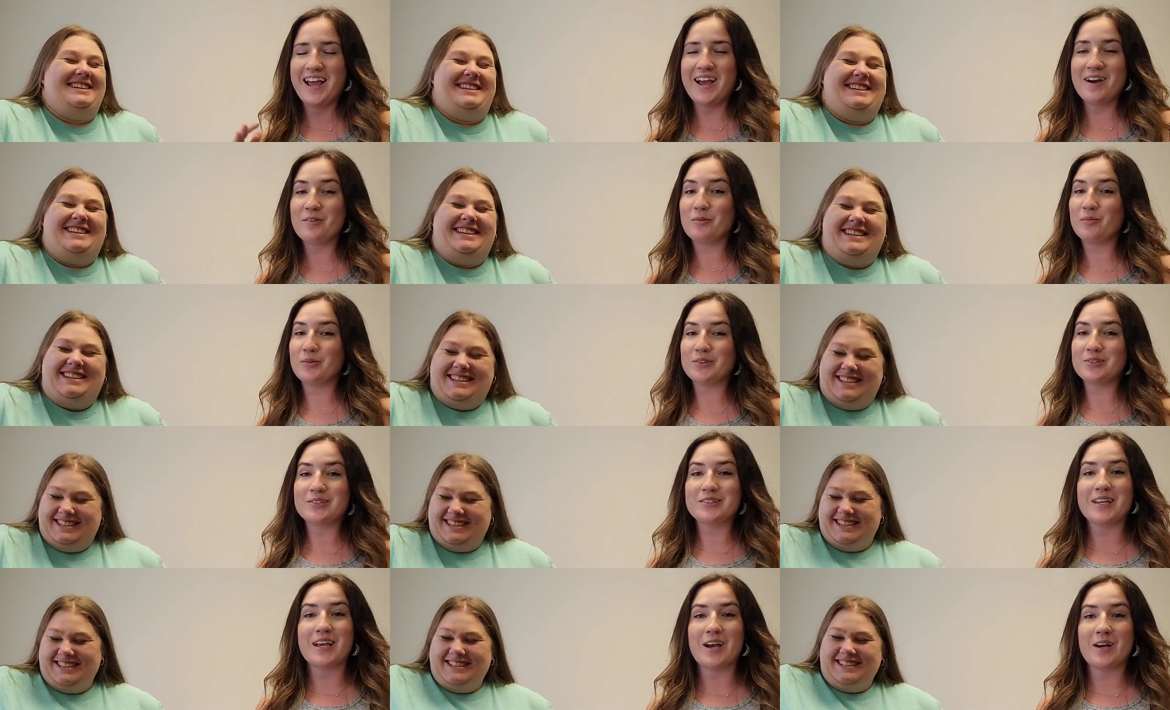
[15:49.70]
Speaker 1: and we'll
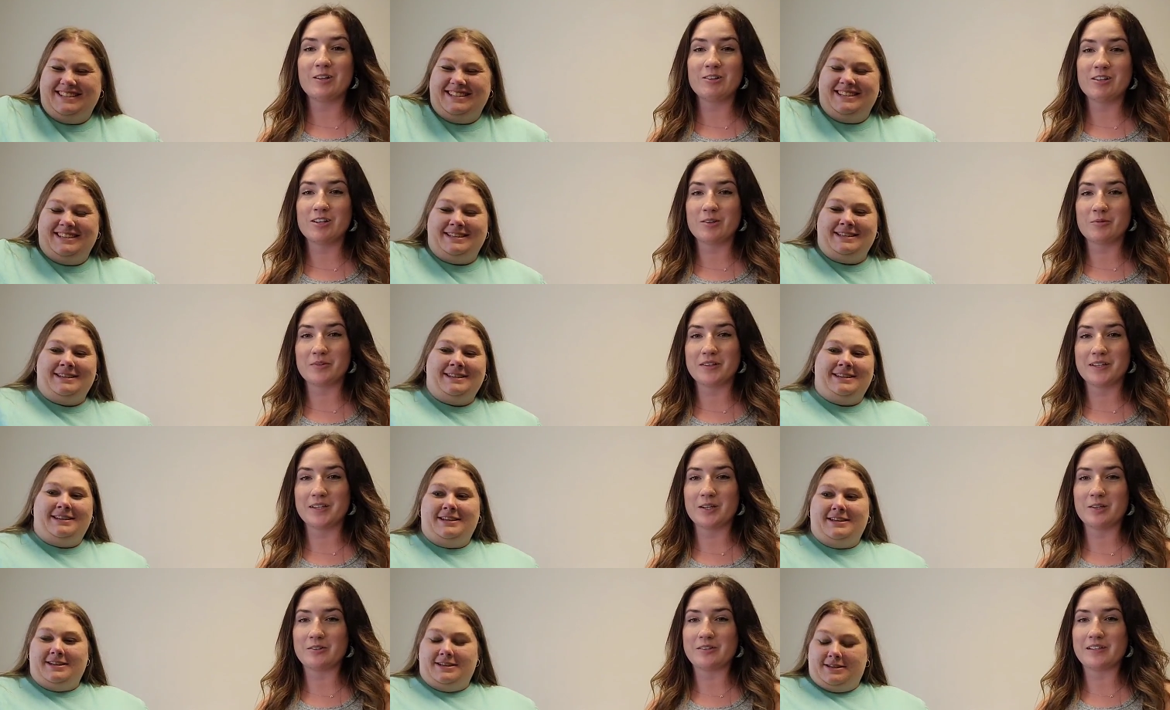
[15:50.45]
see how long we
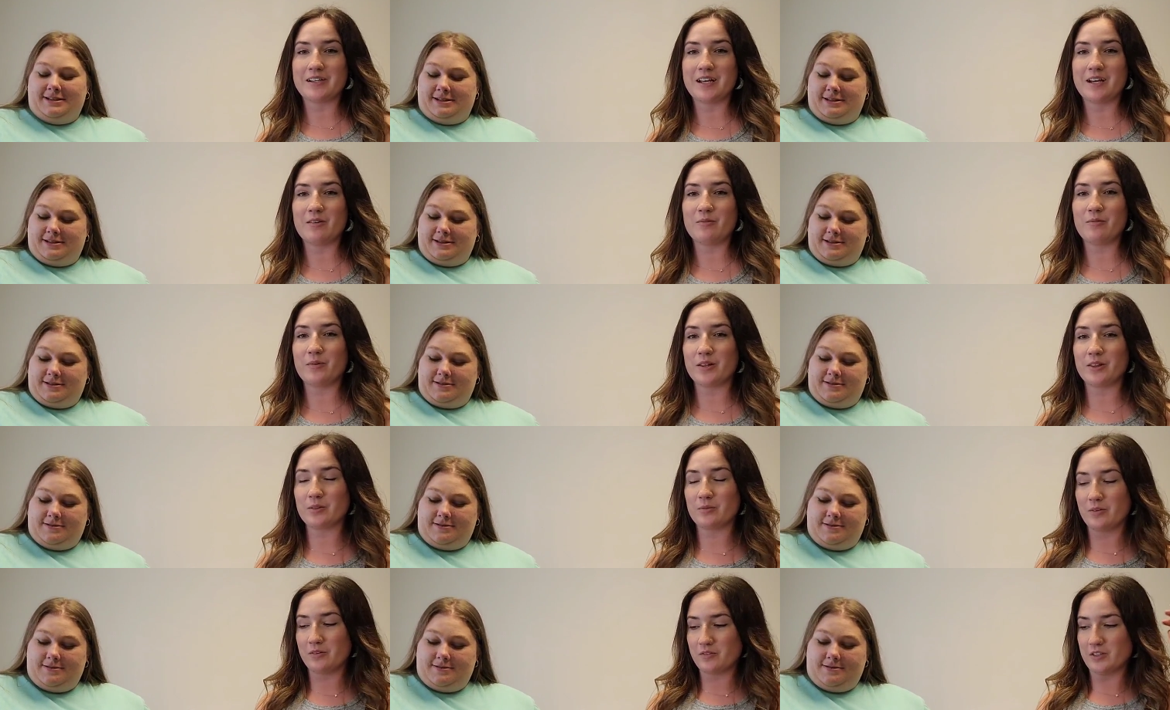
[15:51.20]
can go today
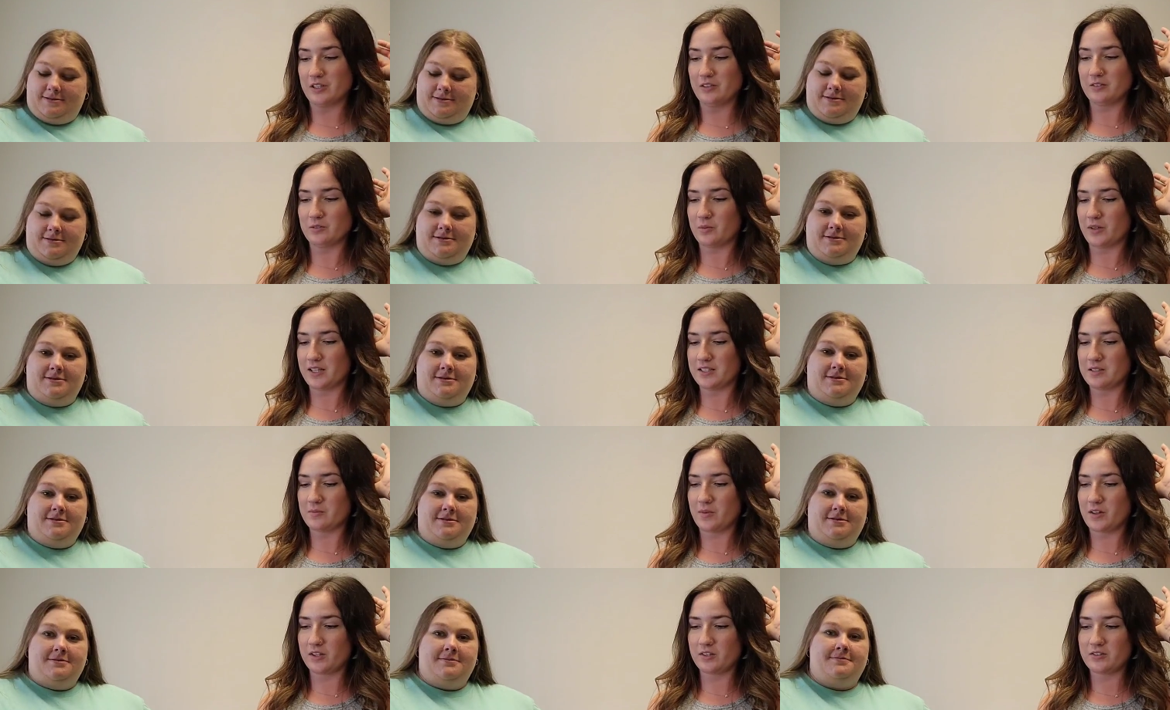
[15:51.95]
with thrift hauls. We got
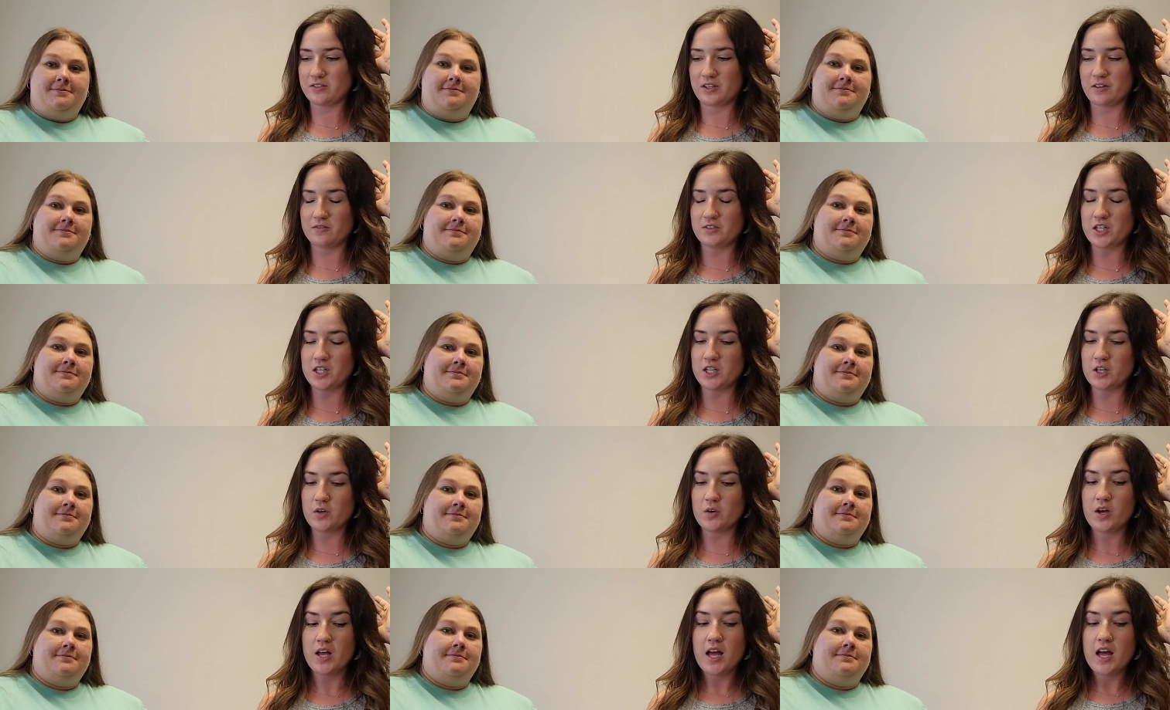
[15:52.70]
some other stuff to
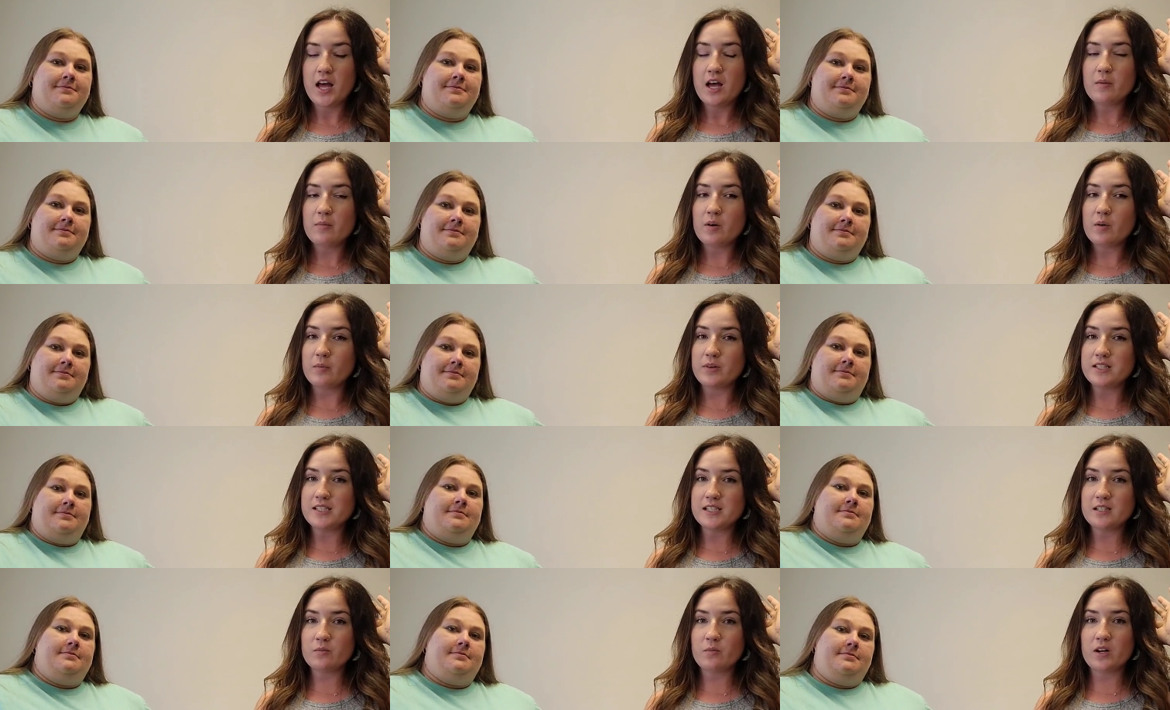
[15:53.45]
do, but we
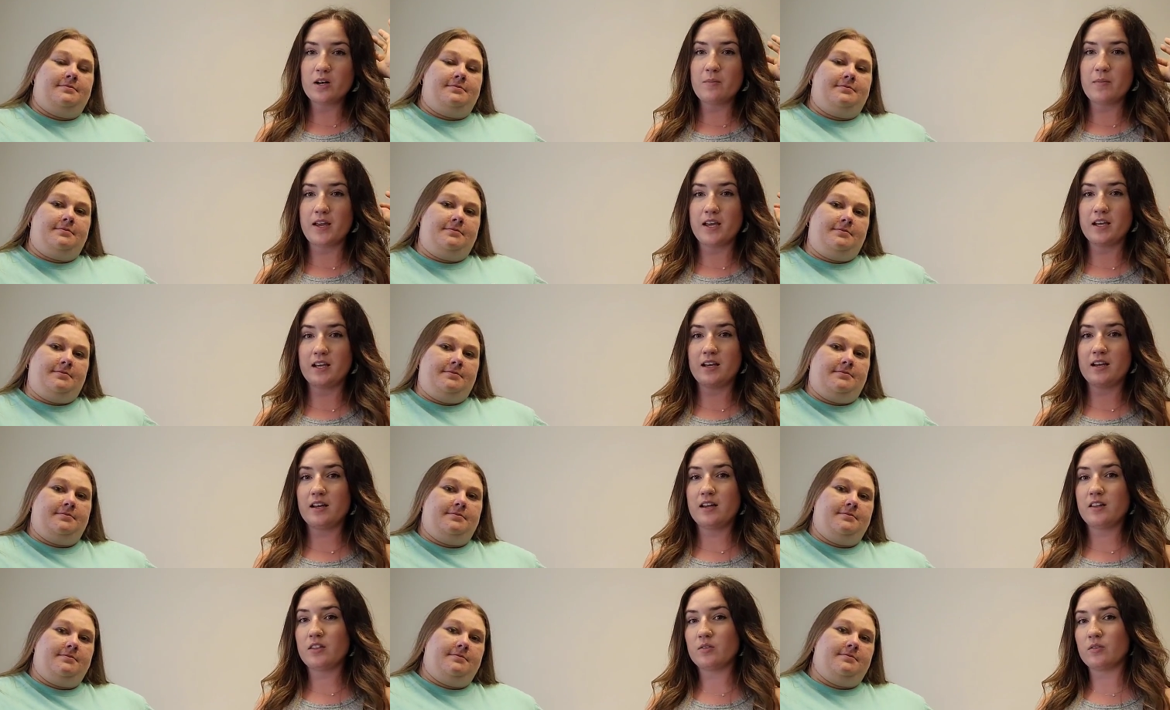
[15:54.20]
did want to make
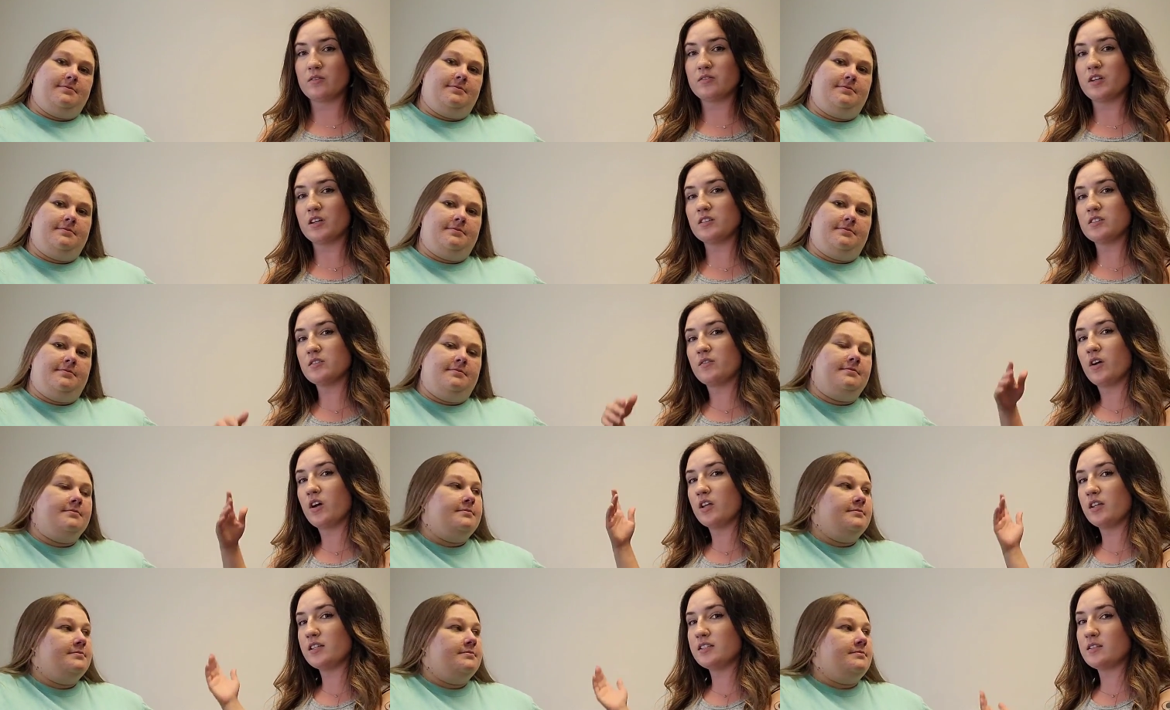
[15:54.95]
thrift hauls of
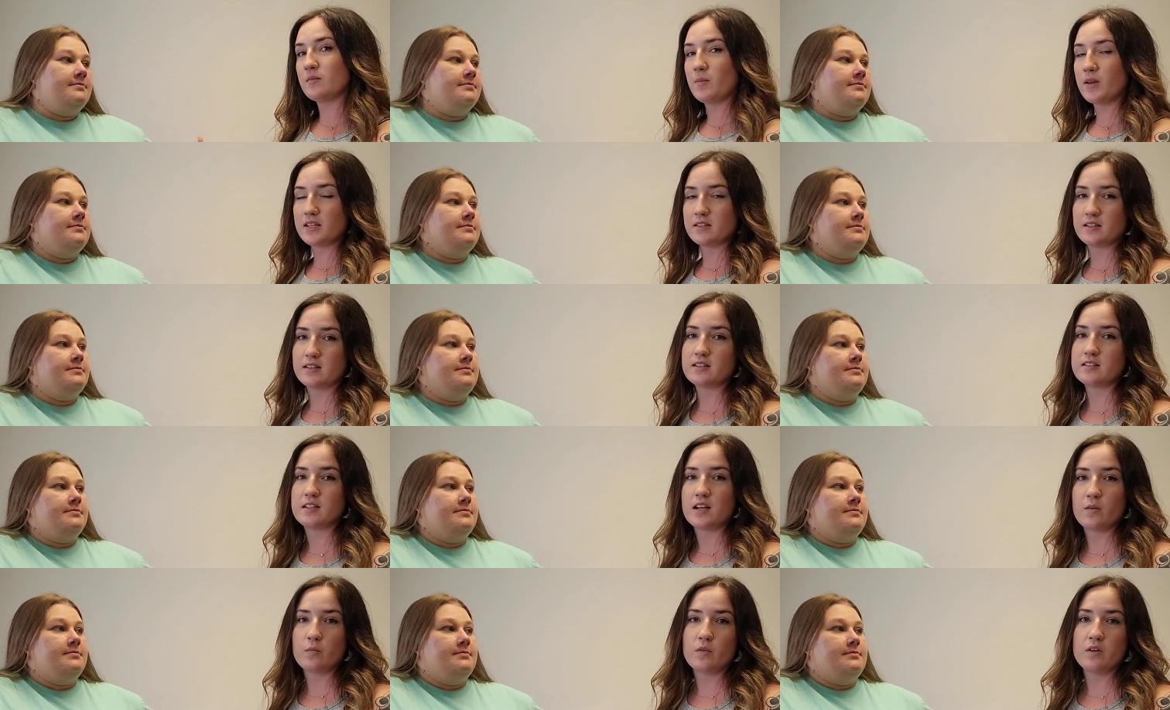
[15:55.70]
all this amazing
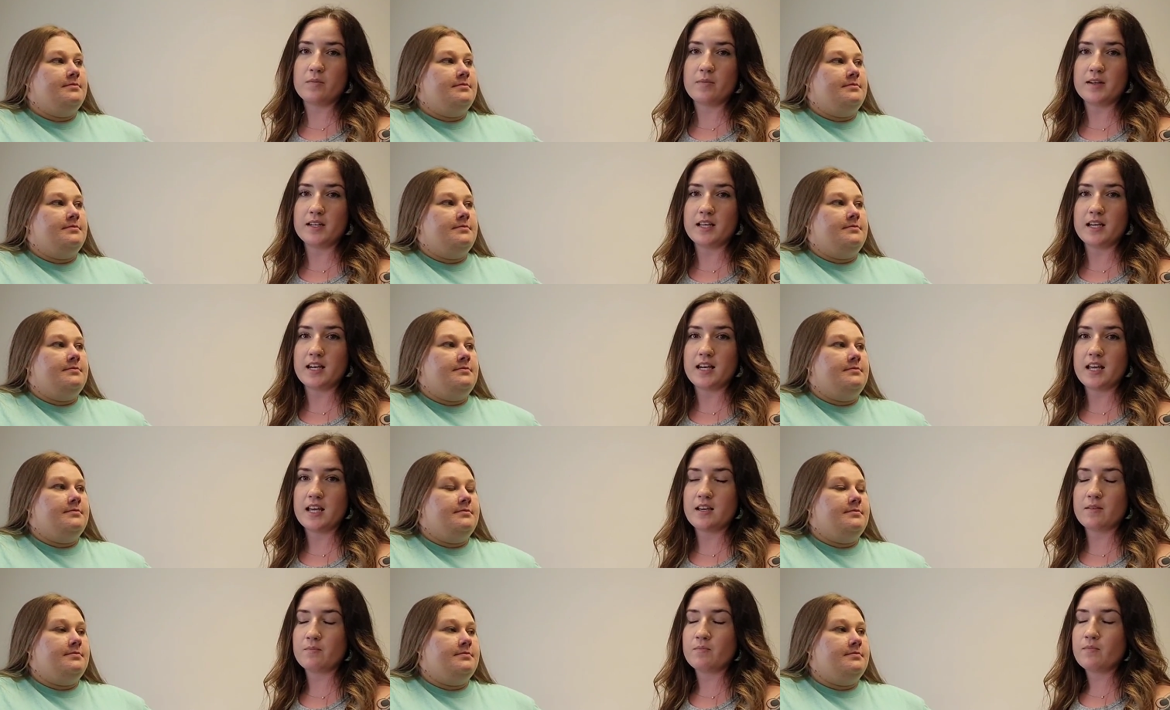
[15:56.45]
stuff we've been
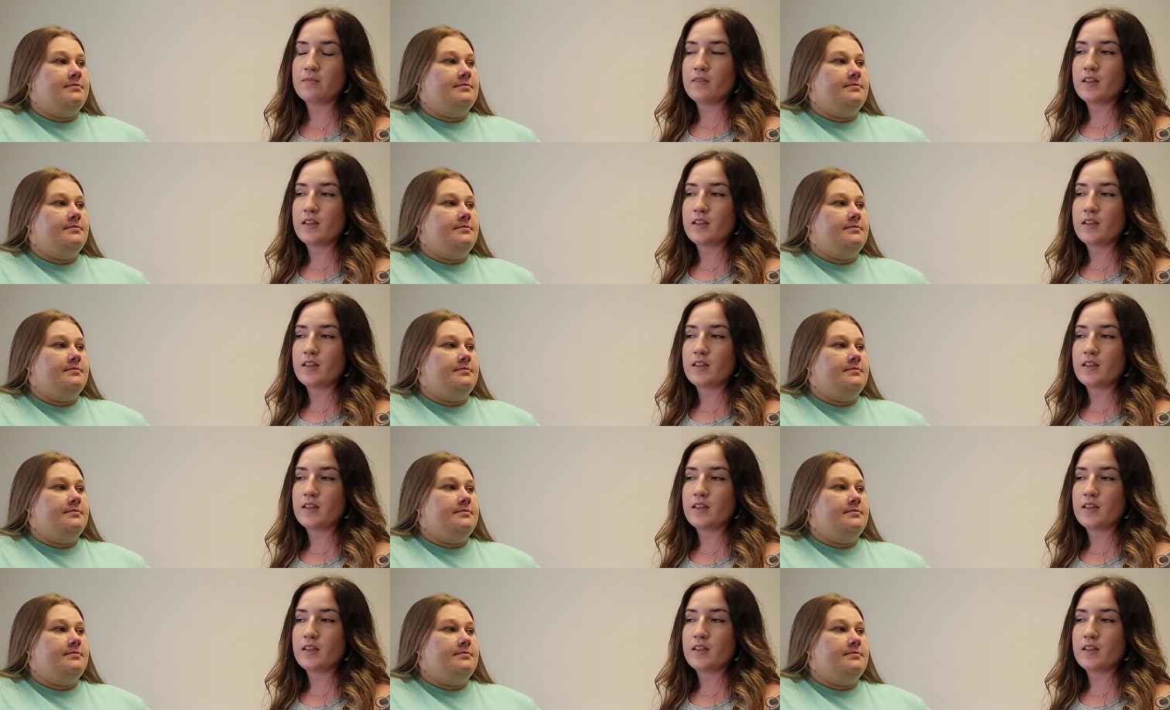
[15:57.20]
getting.